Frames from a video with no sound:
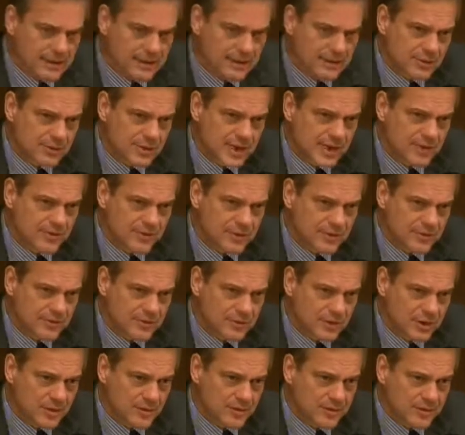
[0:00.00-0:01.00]
deriving
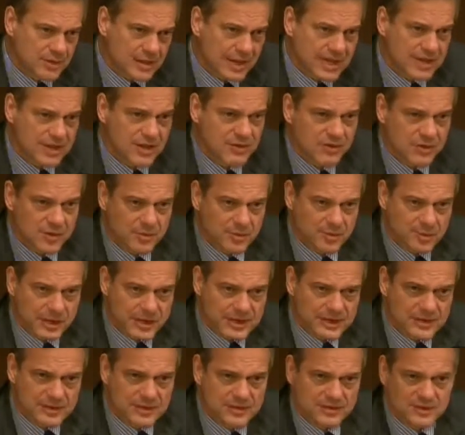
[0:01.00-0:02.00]
from lack of
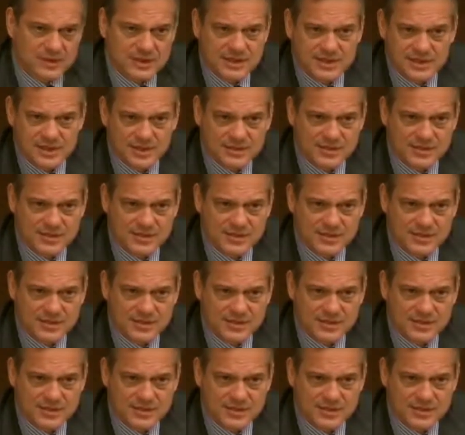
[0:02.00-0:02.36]
competitiveness